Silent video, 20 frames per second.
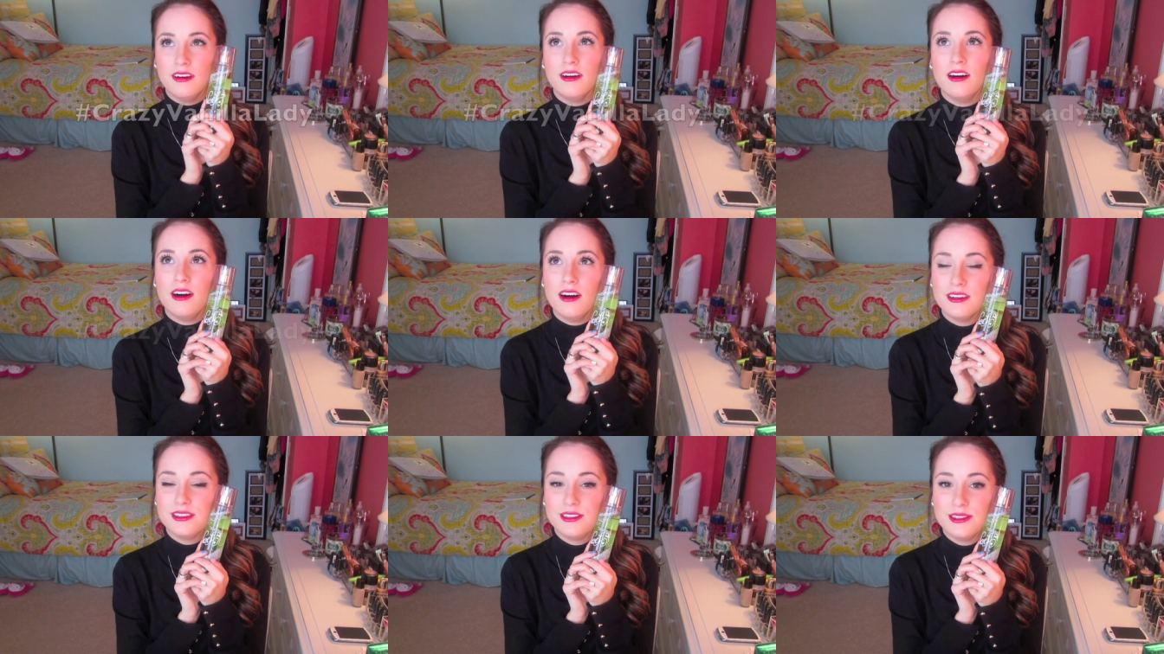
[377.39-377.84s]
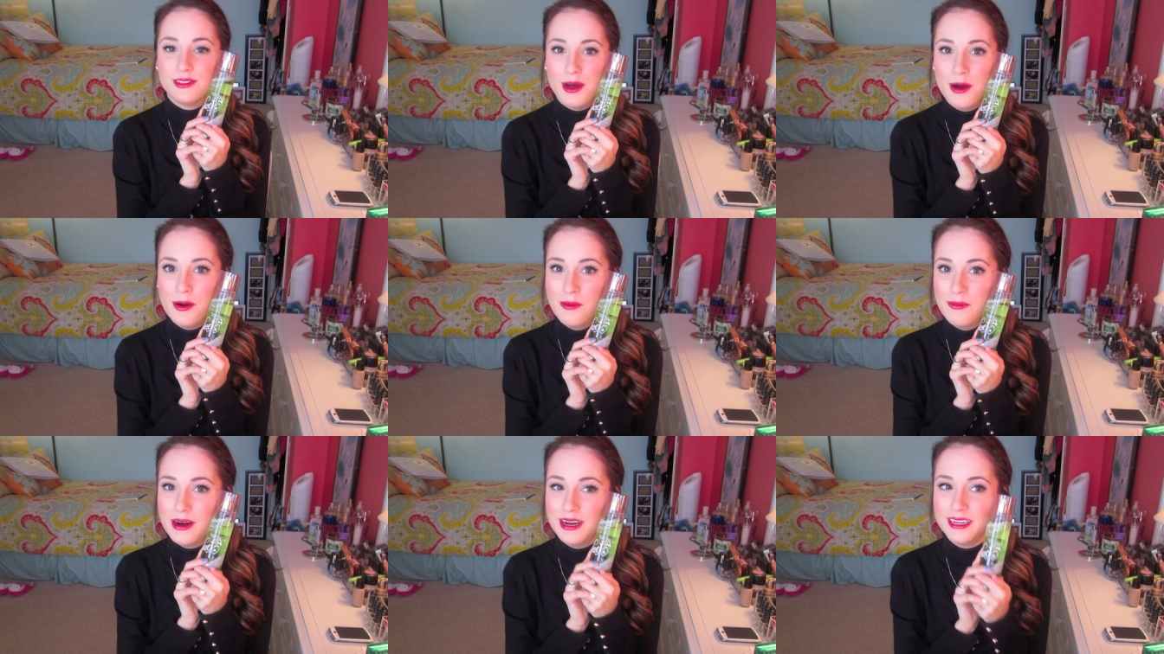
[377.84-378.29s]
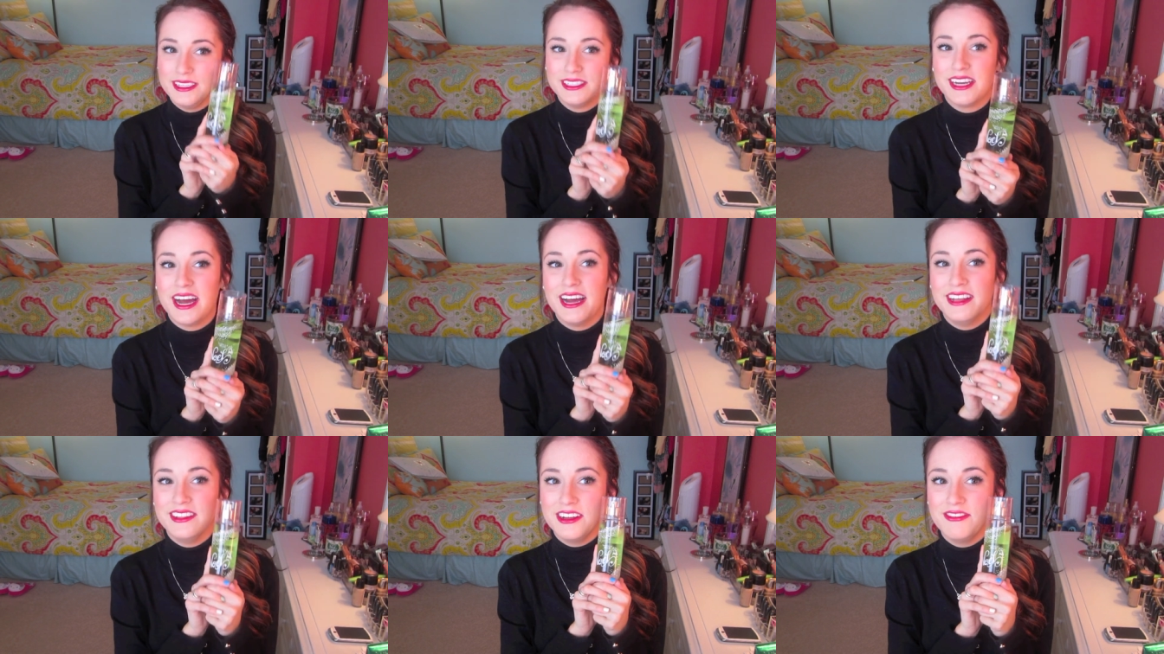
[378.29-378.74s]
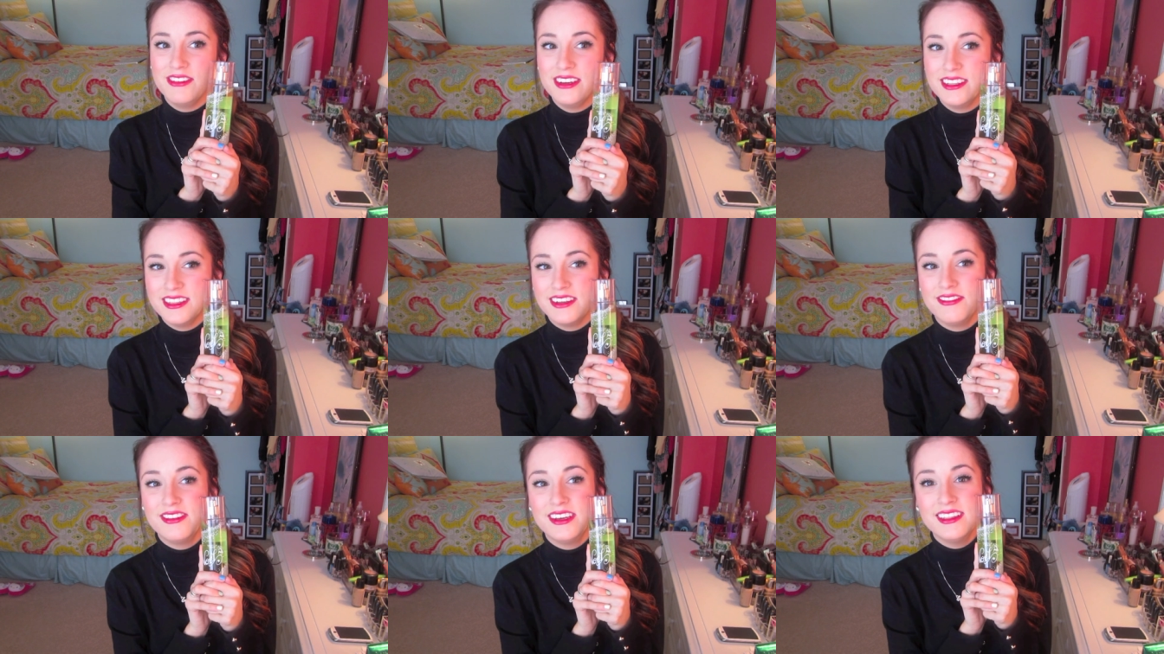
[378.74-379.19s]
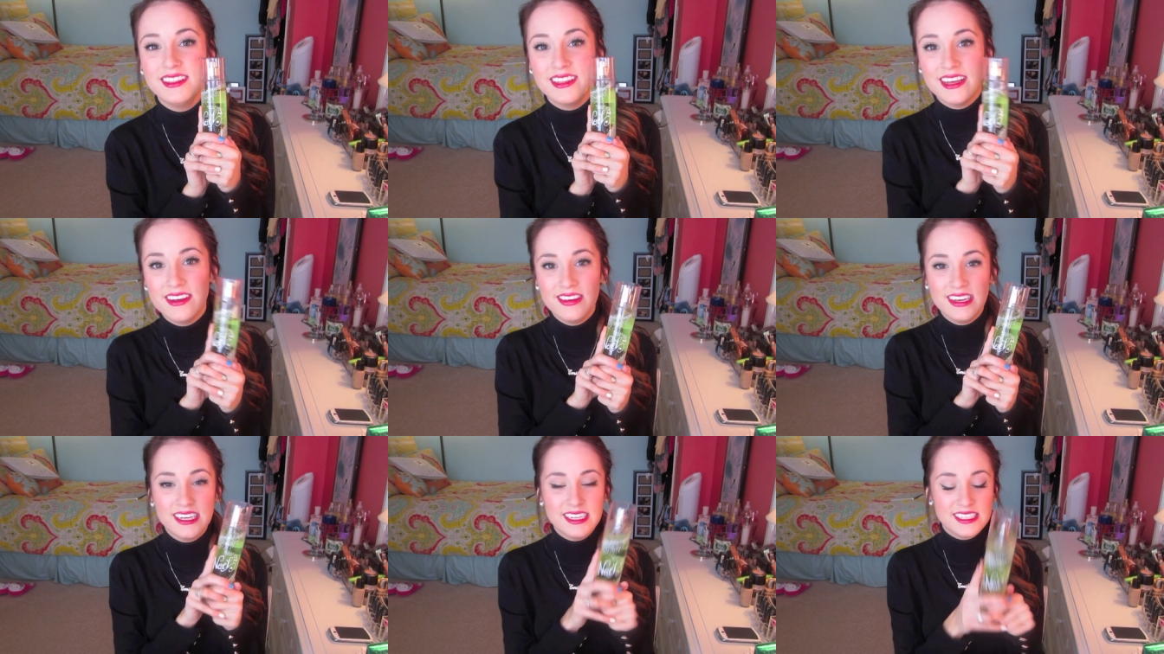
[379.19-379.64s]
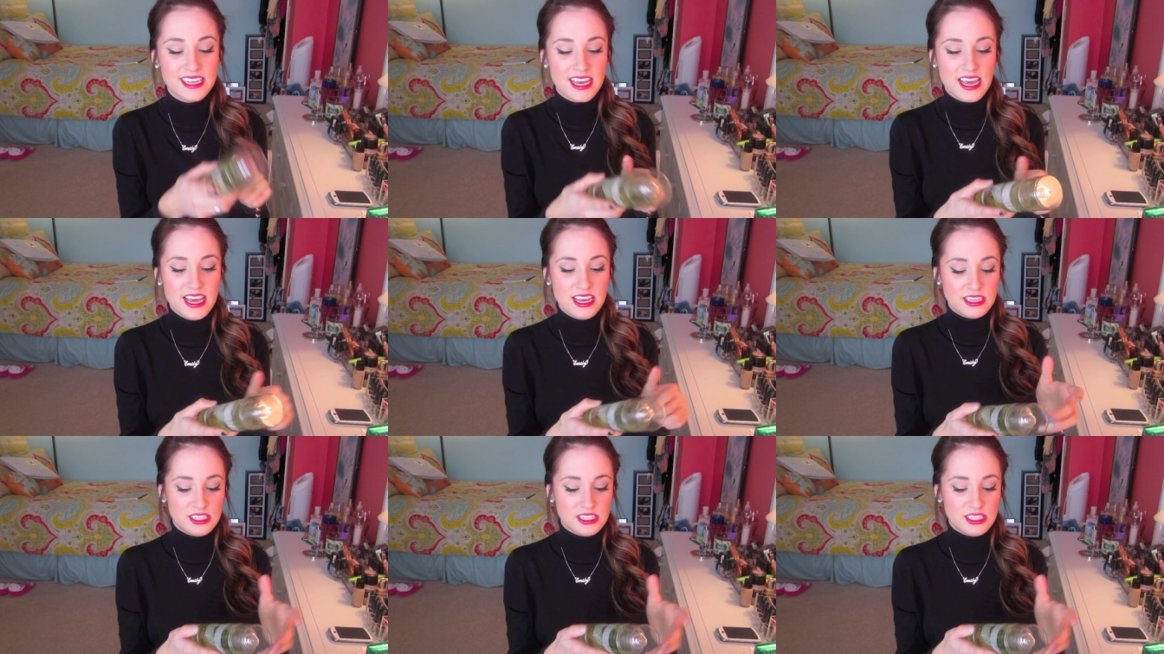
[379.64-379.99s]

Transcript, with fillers: oh so much I love it love it love it